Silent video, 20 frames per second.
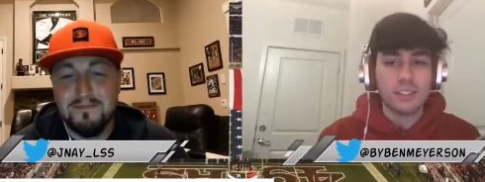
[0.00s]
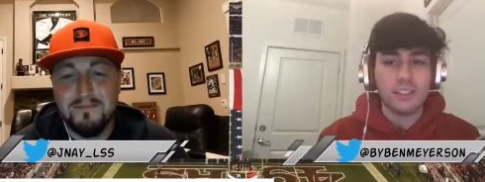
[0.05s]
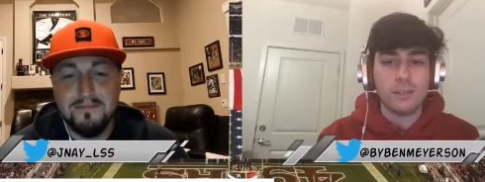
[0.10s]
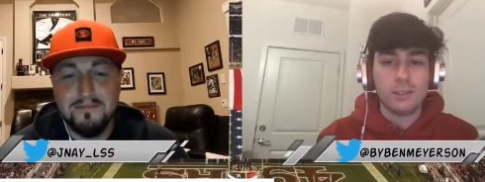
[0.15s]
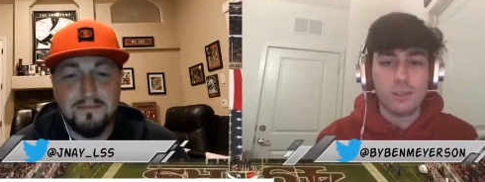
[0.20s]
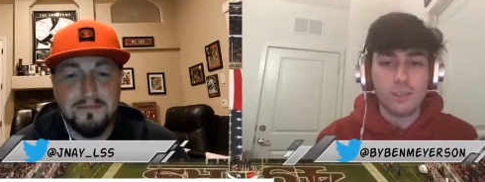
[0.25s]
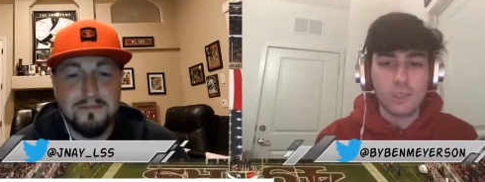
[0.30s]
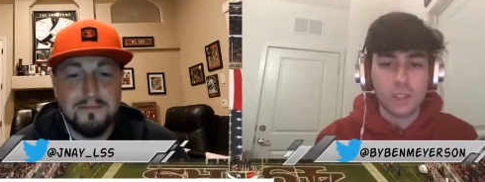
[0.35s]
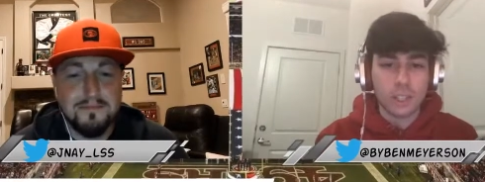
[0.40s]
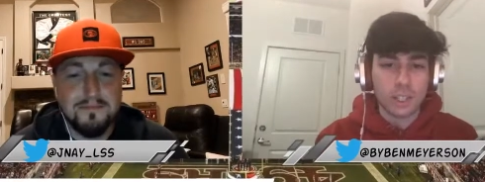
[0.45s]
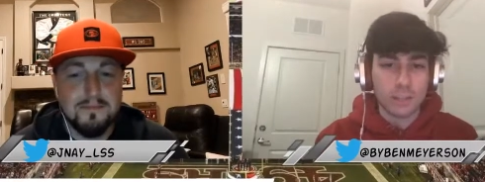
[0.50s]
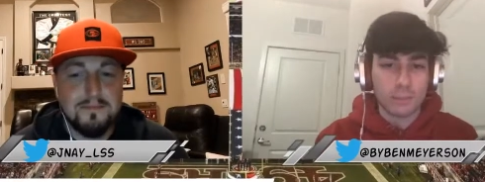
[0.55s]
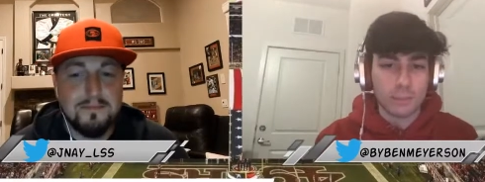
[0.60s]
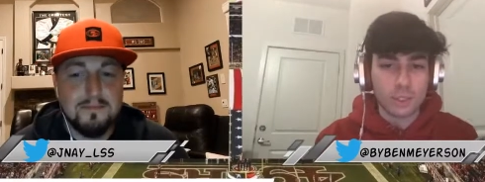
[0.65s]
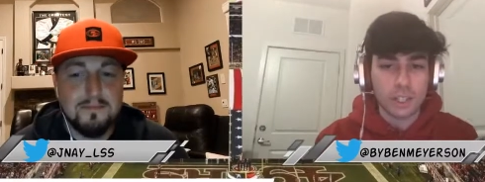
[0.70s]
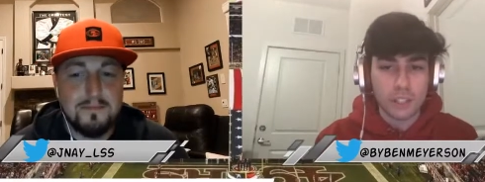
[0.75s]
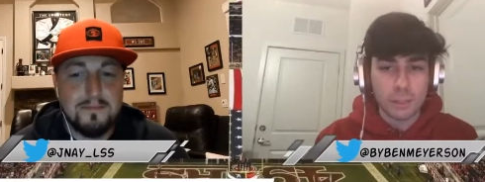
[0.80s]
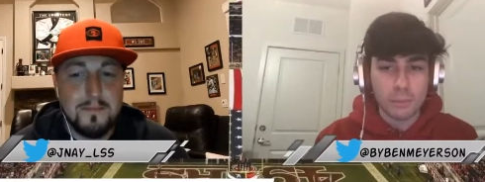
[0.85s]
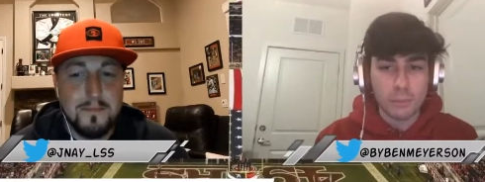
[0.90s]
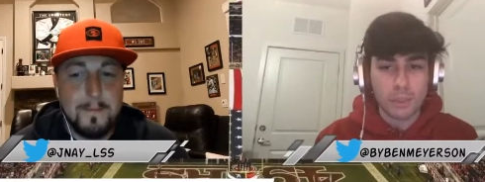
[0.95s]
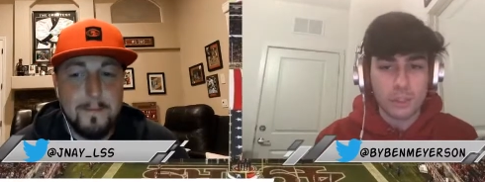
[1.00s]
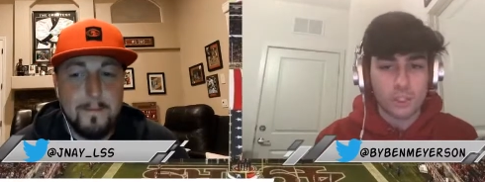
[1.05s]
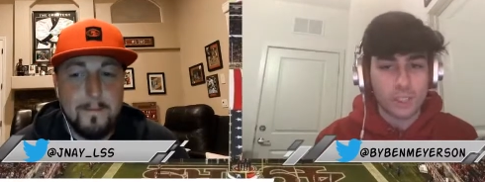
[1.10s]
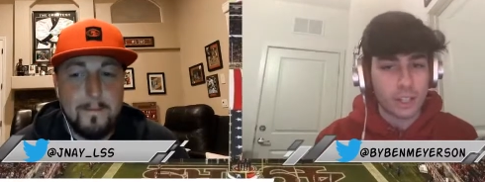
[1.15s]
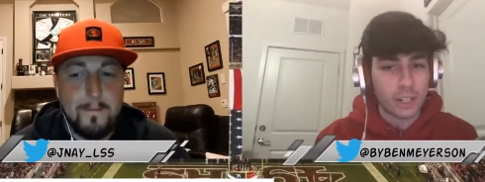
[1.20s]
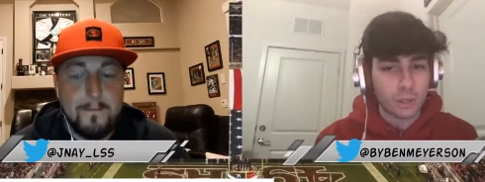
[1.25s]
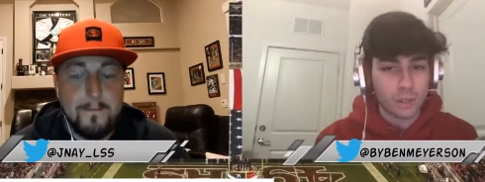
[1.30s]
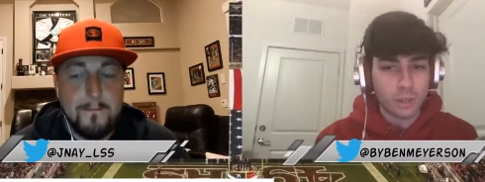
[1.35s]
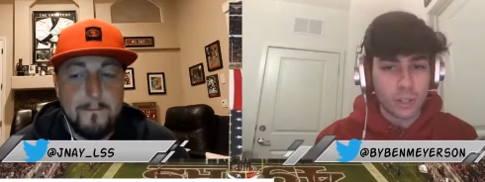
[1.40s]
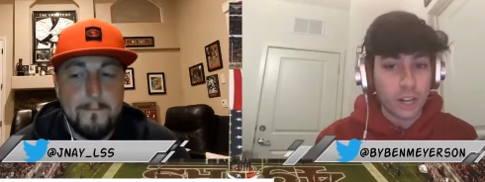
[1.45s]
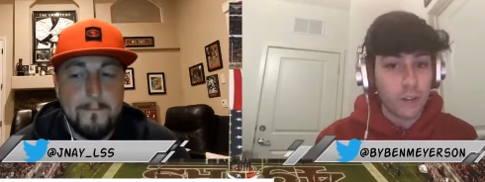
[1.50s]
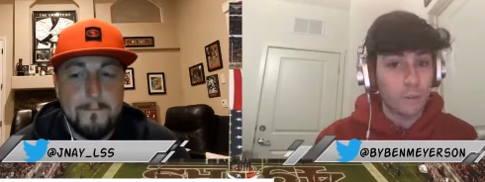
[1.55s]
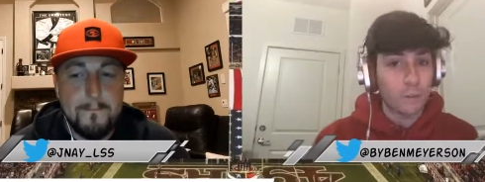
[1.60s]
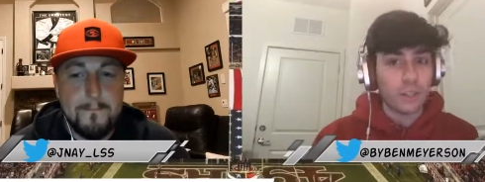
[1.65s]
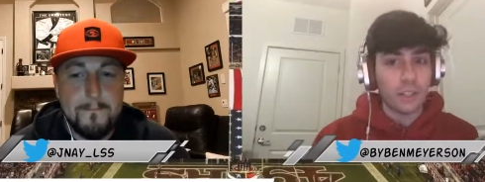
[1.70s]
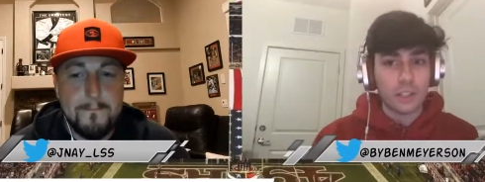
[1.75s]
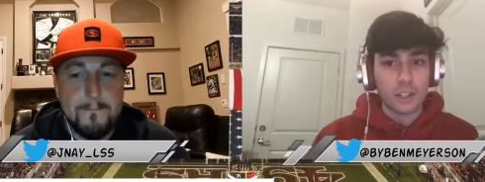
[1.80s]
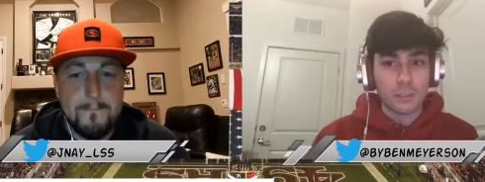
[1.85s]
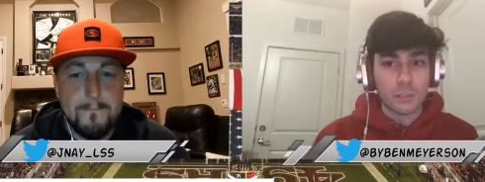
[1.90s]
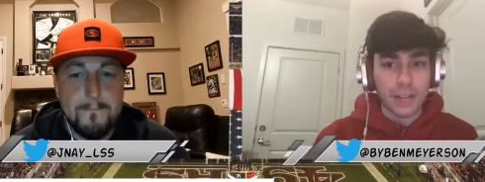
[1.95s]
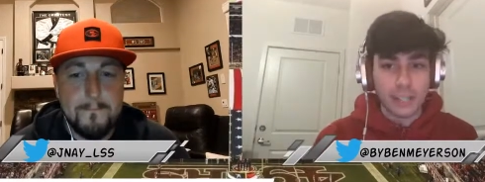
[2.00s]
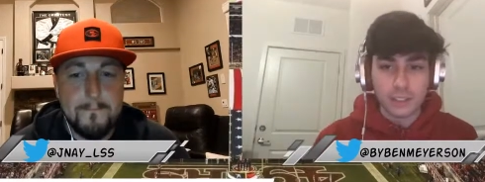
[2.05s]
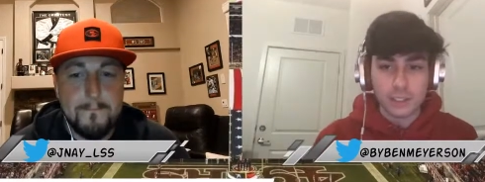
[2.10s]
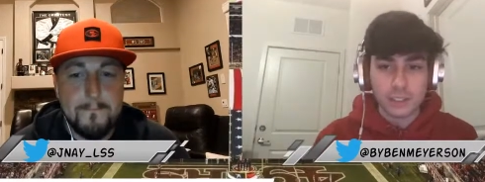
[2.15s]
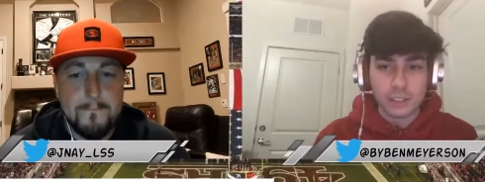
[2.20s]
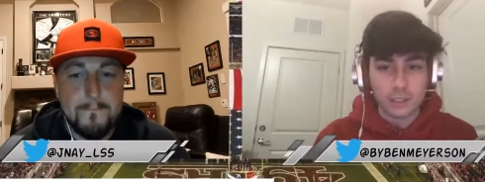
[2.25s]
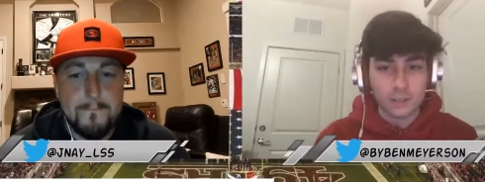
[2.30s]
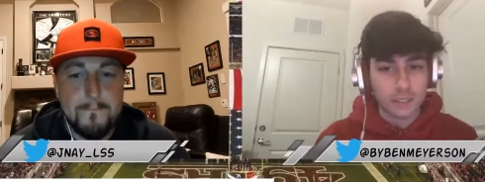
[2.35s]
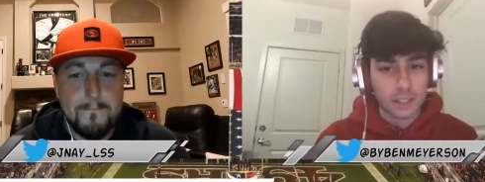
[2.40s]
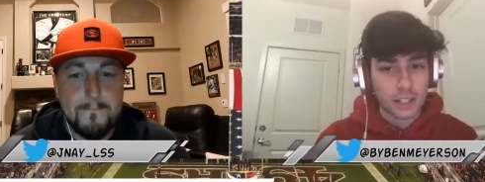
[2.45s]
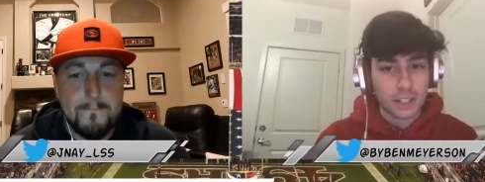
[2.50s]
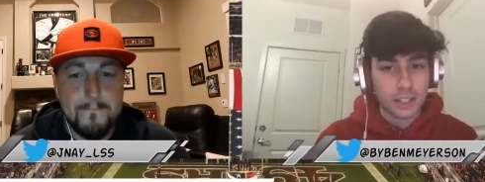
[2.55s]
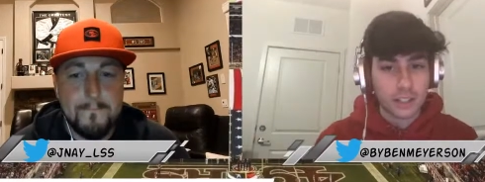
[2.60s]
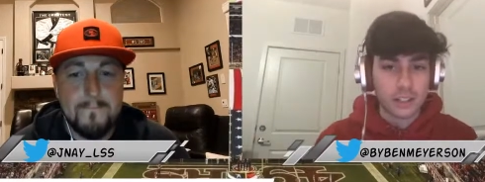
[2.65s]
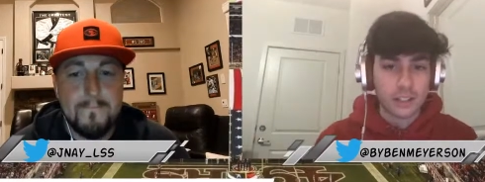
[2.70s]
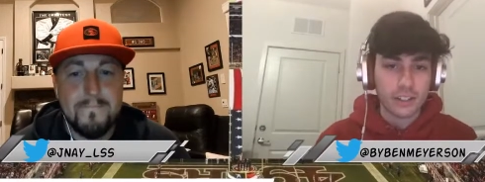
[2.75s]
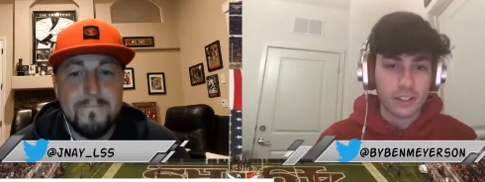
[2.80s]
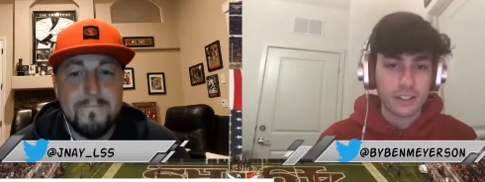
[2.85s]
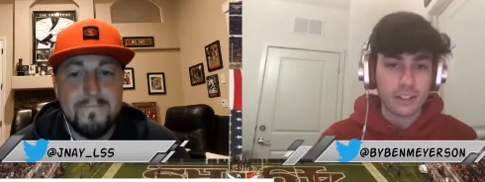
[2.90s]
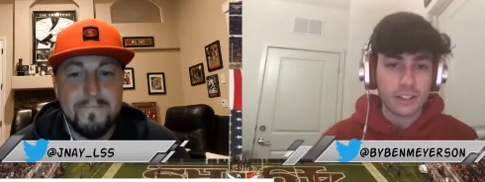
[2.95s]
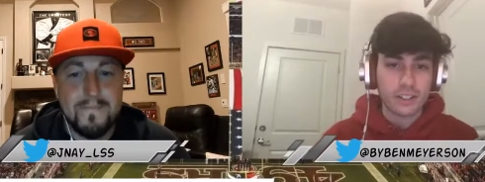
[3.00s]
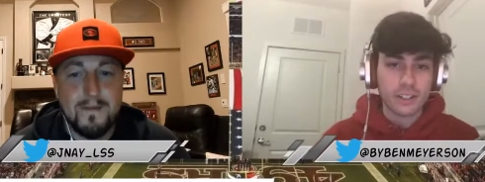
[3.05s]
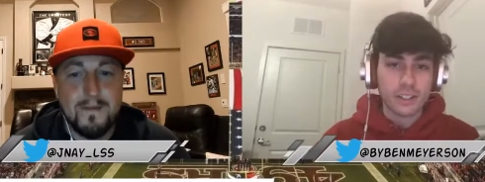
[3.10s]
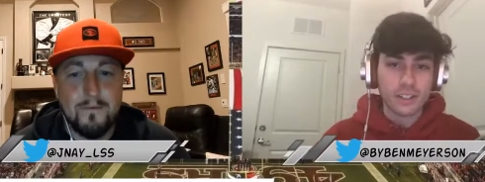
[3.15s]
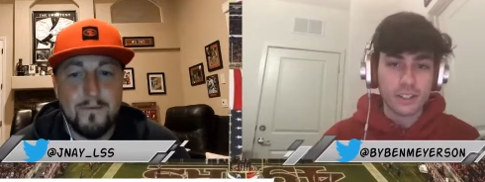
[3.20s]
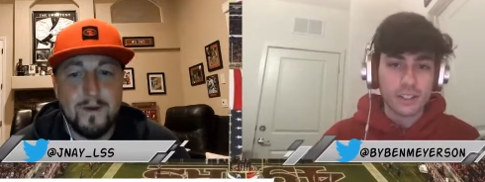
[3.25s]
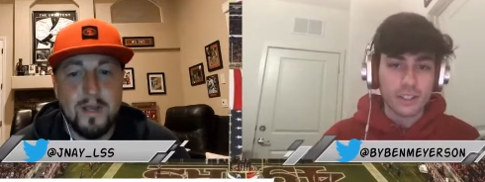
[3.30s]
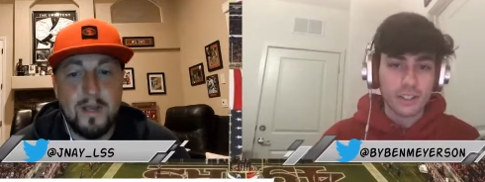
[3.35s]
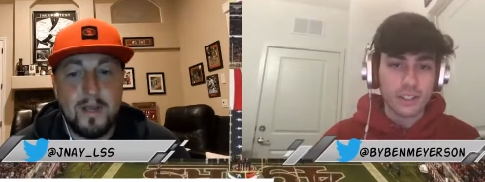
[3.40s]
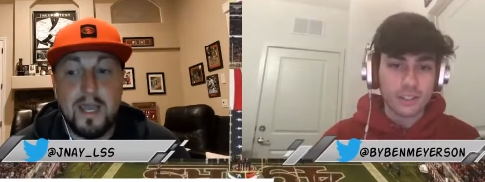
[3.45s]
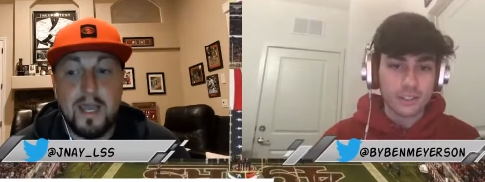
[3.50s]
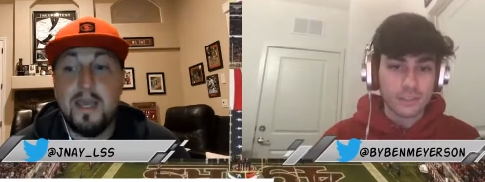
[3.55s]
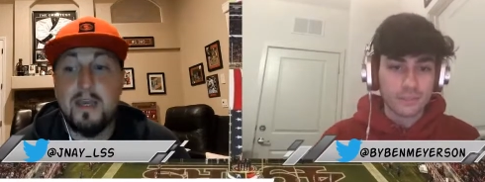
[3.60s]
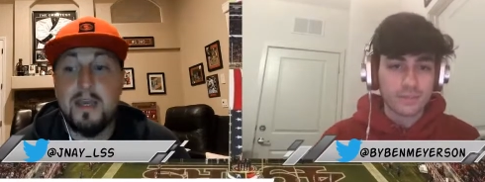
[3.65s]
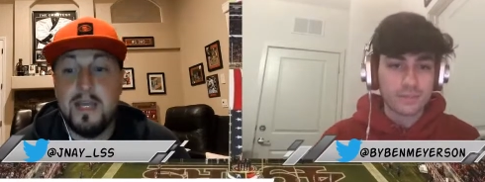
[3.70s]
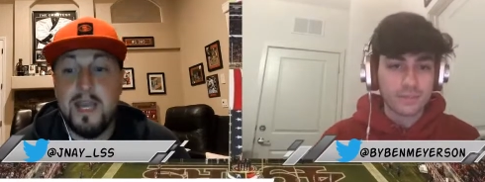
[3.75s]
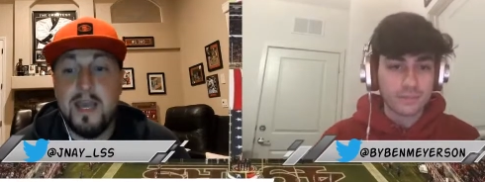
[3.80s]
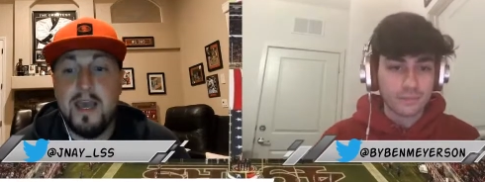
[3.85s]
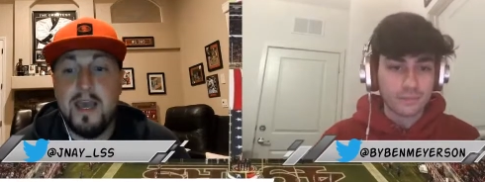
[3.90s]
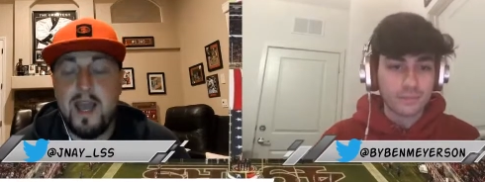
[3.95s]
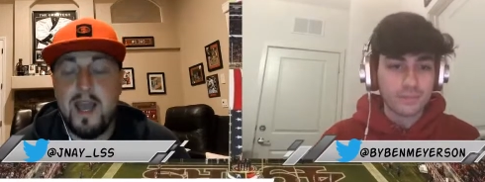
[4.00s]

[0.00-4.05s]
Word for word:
Speaker 1: all these G Ms try and push out right when they're about to get fired.
Speaker 2: Right. And yeah,